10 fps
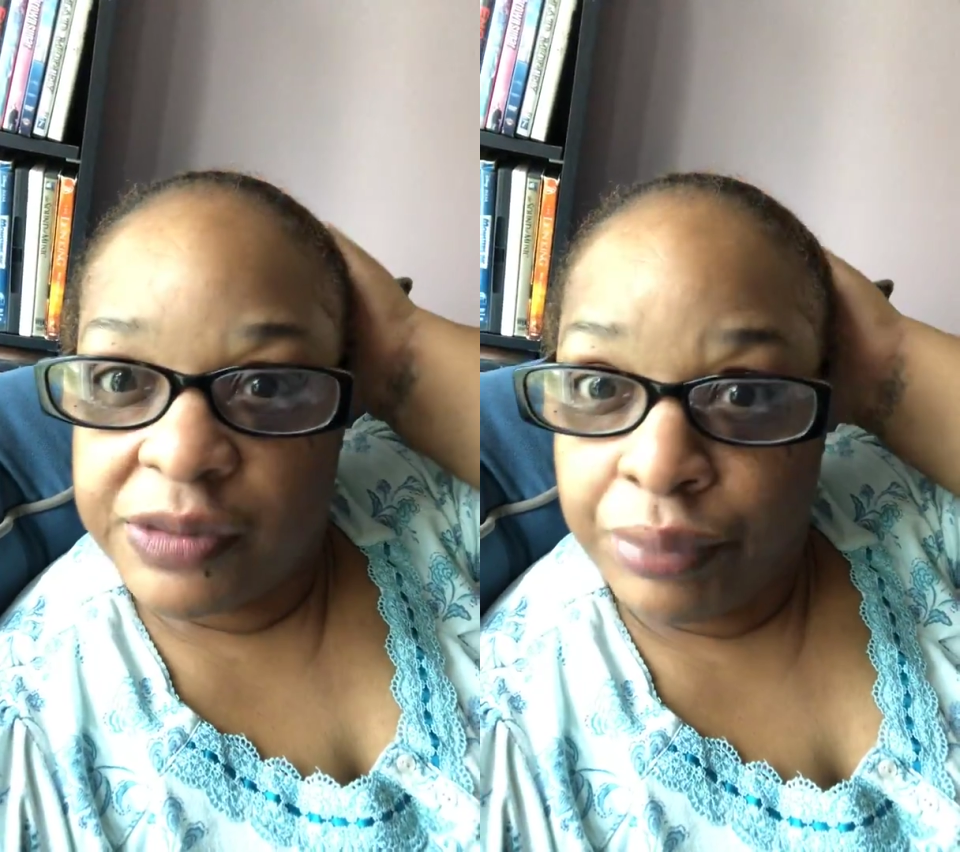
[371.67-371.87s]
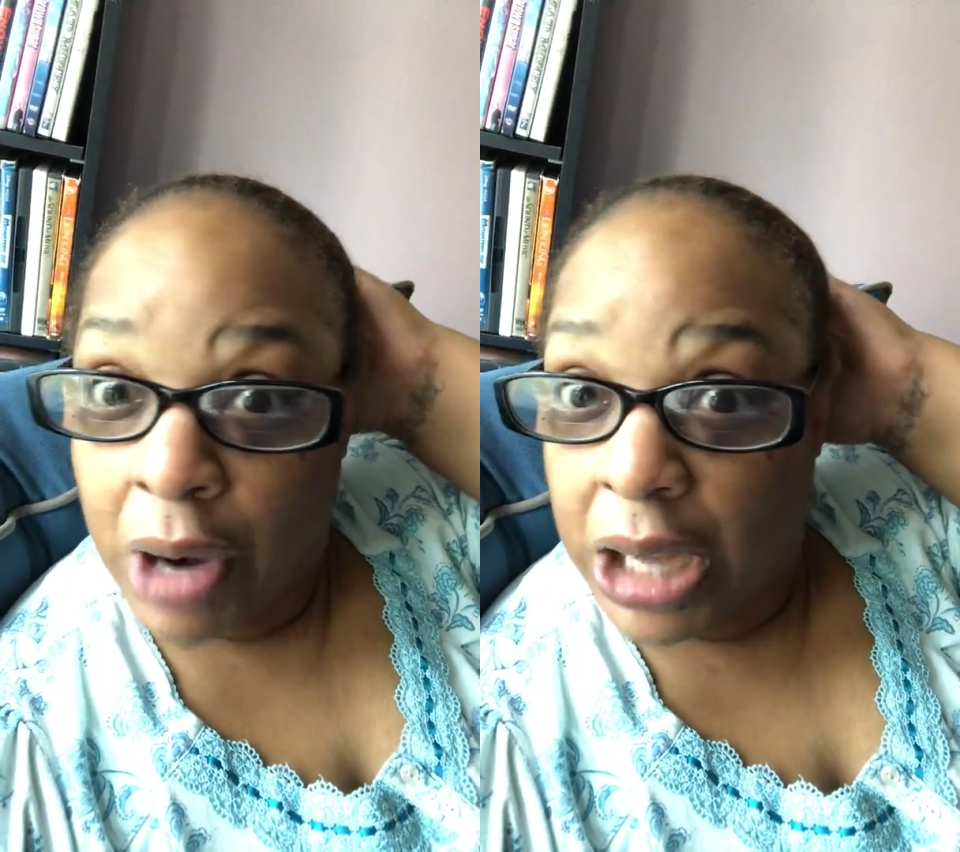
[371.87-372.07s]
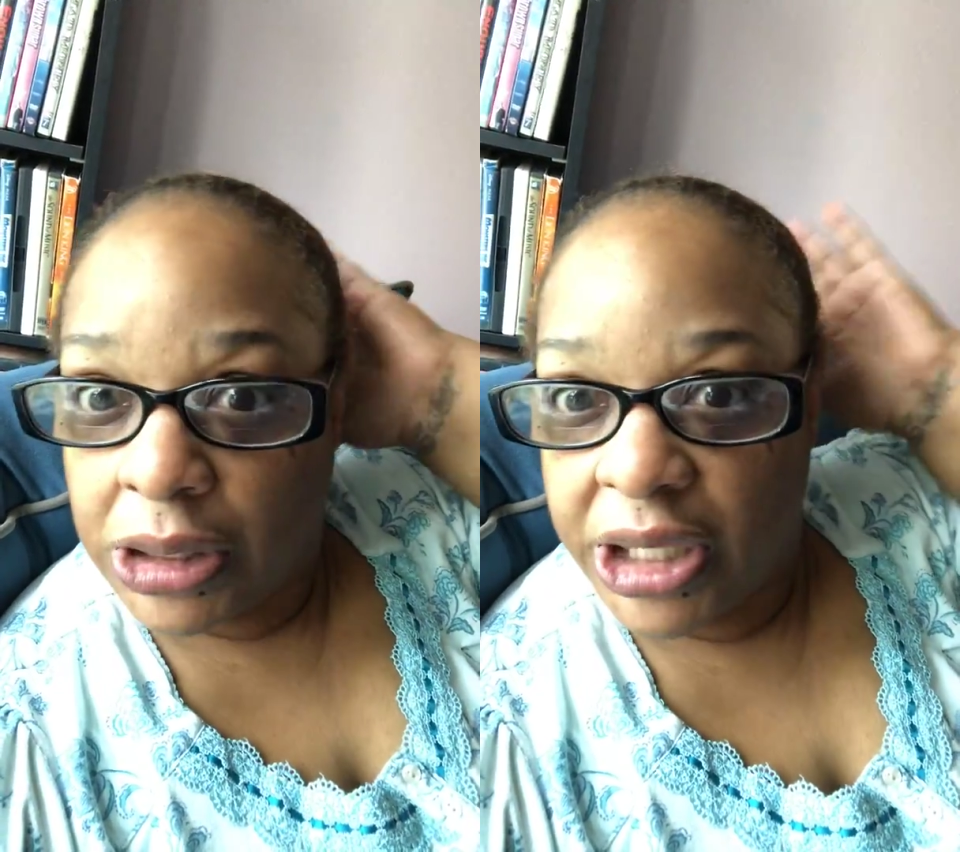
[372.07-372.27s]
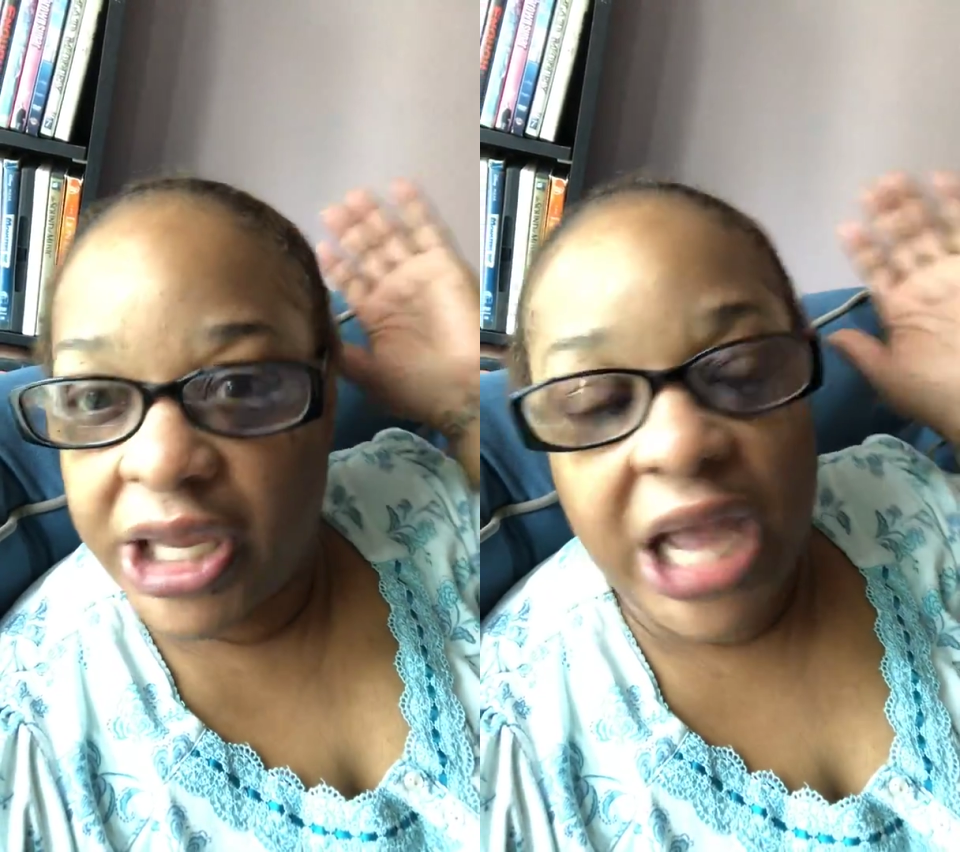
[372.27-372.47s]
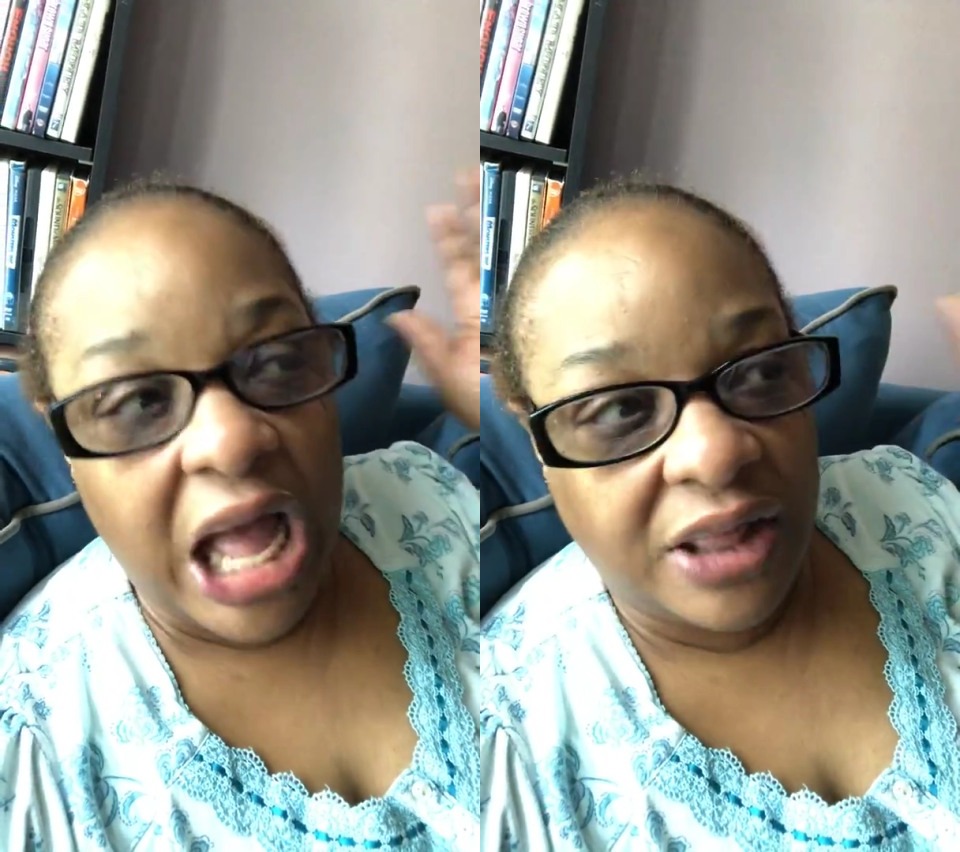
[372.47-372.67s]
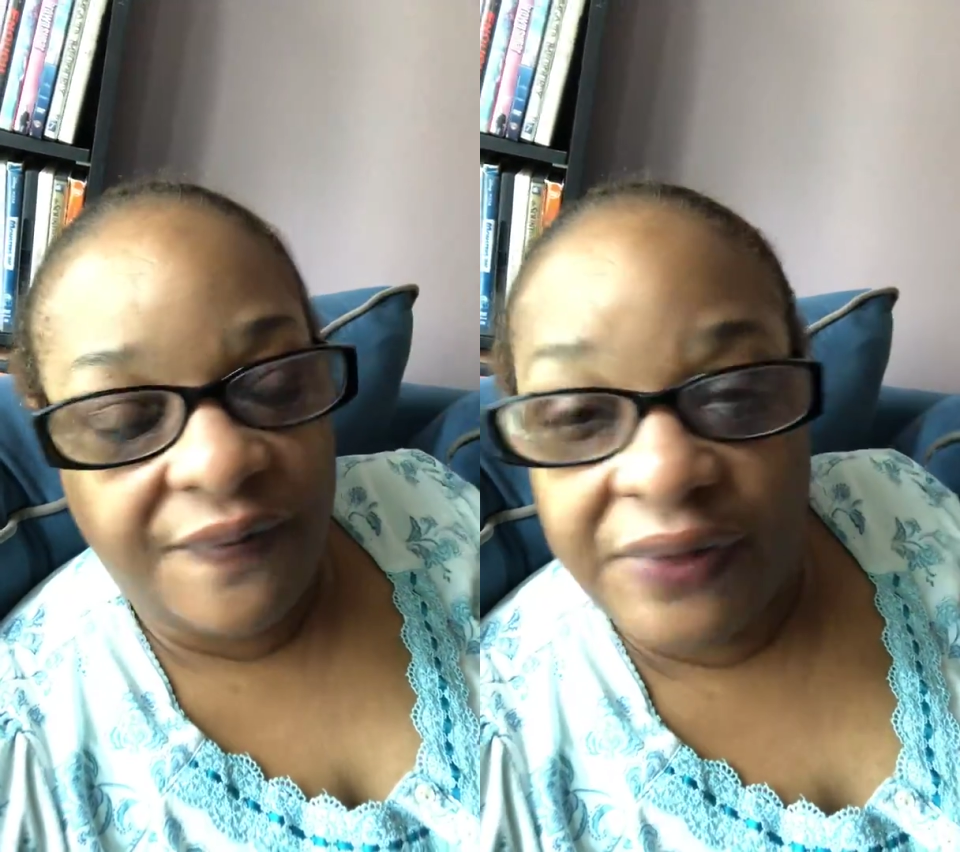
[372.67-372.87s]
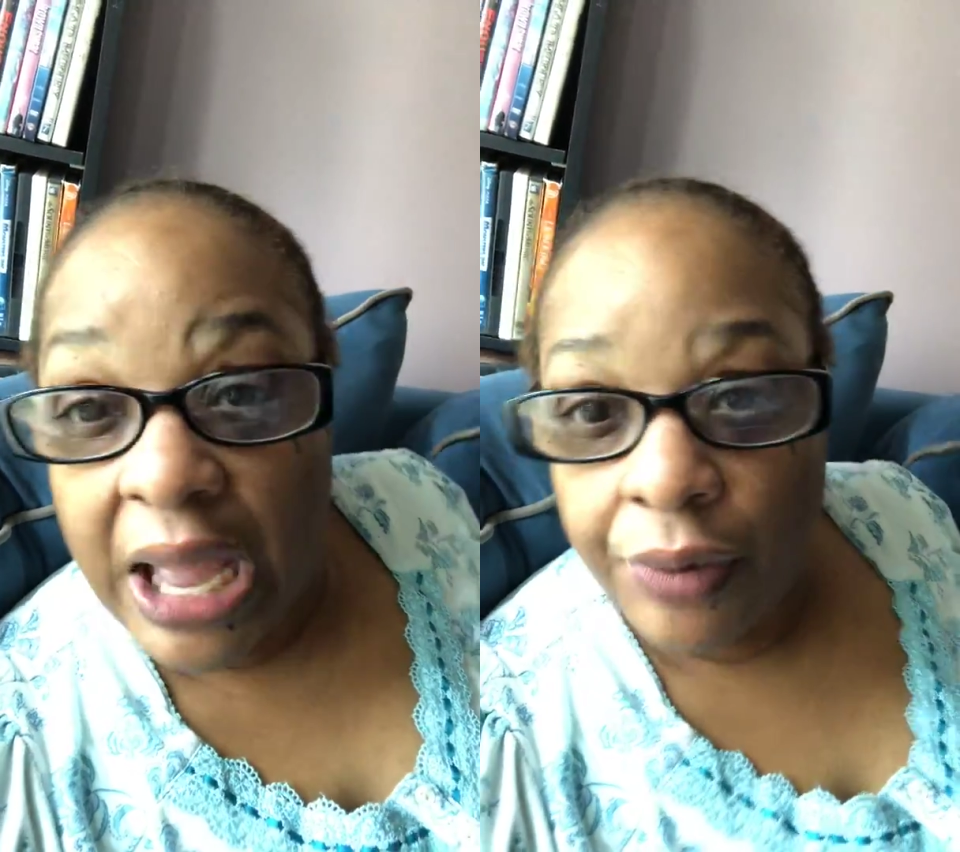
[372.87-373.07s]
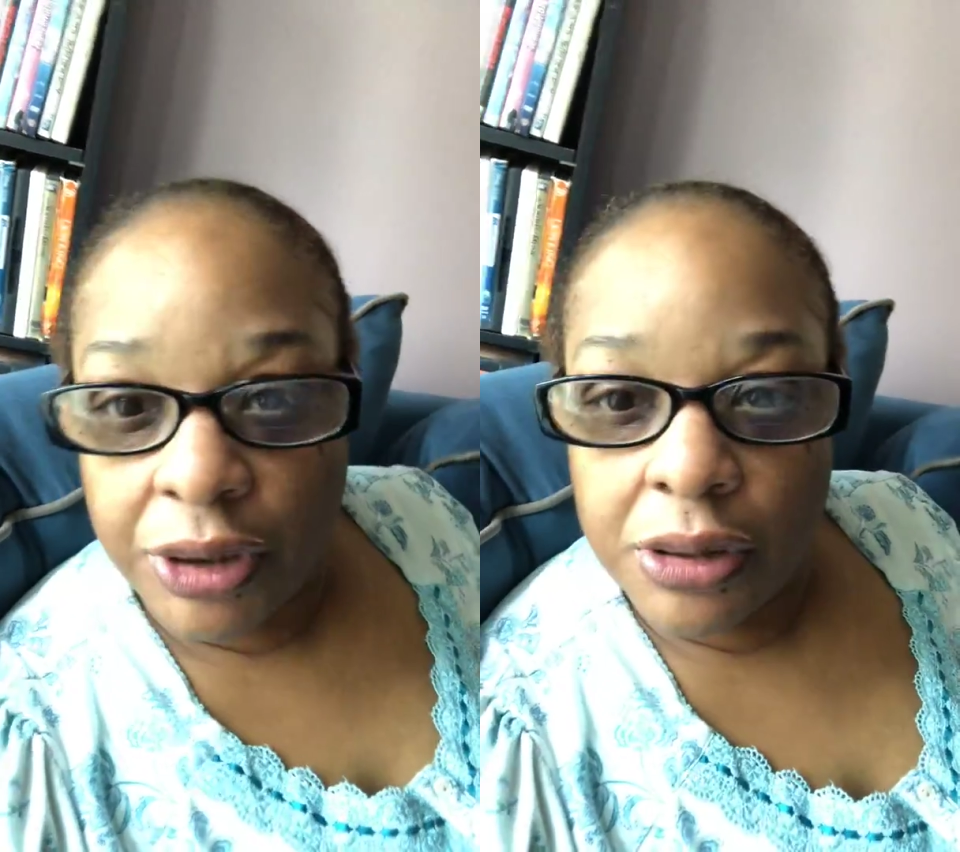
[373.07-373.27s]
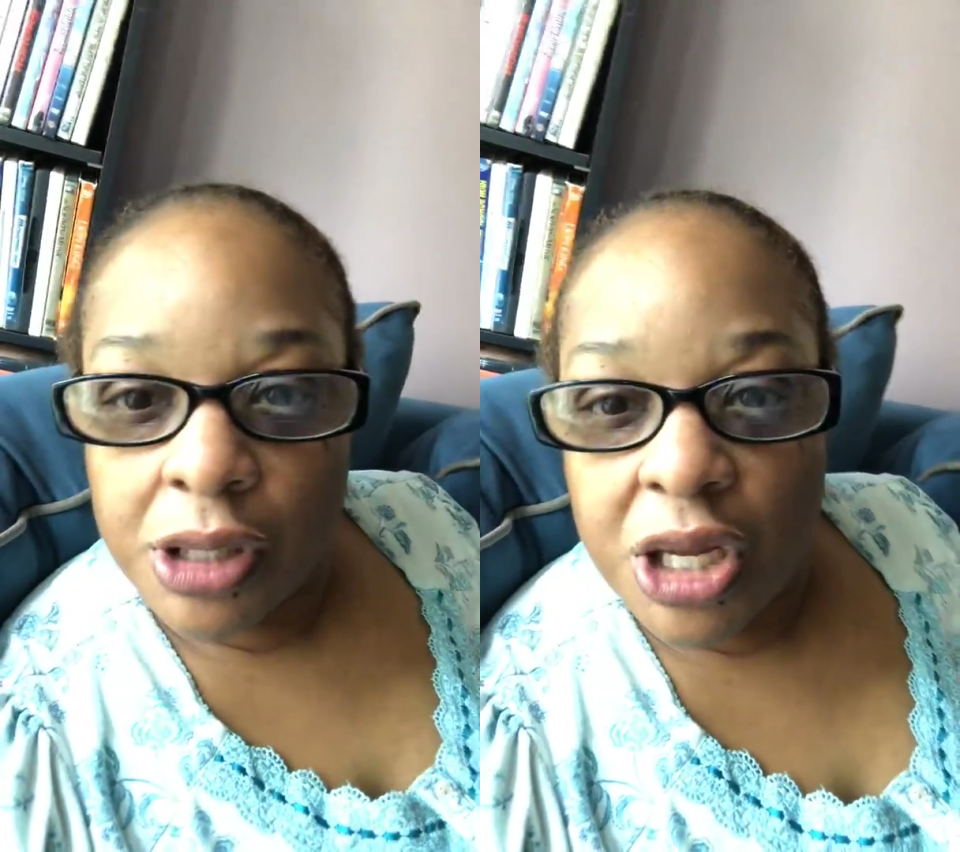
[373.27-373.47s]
broccoli and cauliflower.